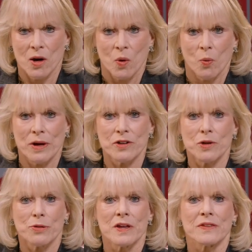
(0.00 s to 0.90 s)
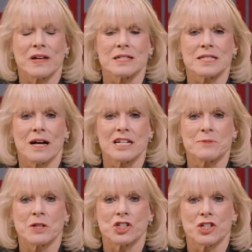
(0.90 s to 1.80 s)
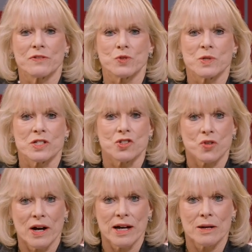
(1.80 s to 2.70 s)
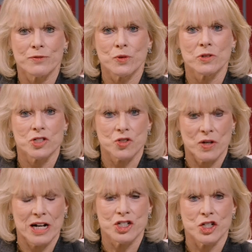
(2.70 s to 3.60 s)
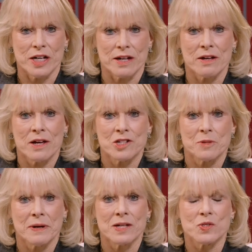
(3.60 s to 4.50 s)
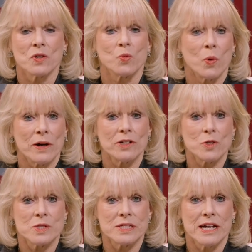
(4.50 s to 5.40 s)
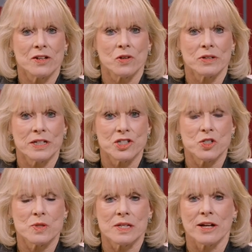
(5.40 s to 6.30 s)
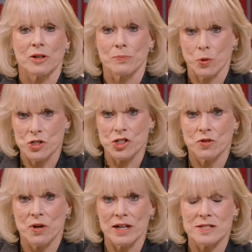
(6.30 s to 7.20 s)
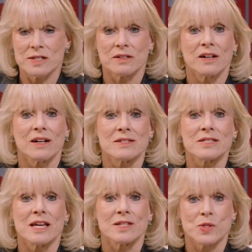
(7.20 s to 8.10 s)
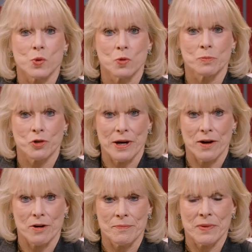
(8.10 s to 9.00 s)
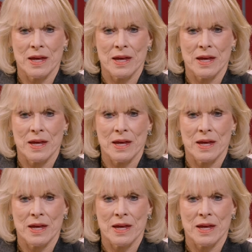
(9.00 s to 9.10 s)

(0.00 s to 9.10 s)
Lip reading: Whether you think that seismic shift was a triumph or a tragedy depends on where you stand on issues like abortion rights, guns, and school prayer.